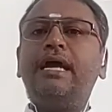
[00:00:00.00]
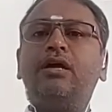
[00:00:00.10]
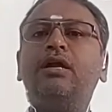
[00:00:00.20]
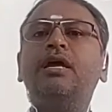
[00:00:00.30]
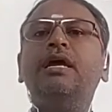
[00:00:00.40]

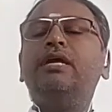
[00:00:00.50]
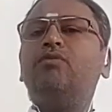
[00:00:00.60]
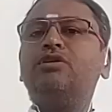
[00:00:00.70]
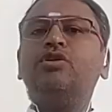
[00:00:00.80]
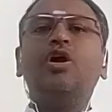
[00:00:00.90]
or it
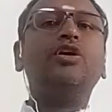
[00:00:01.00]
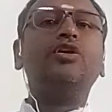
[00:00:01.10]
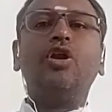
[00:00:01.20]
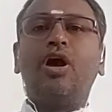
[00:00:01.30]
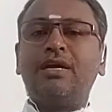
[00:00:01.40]
was not at
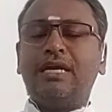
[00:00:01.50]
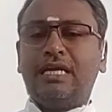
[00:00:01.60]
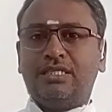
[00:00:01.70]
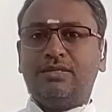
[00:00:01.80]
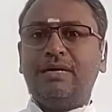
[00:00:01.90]
all
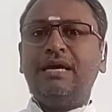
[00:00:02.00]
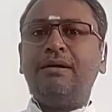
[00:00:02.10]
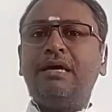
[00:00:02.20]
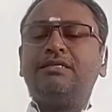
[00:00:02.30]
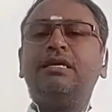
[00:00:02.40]
organized by
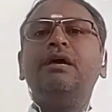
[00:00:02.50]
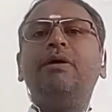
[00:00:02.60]
us.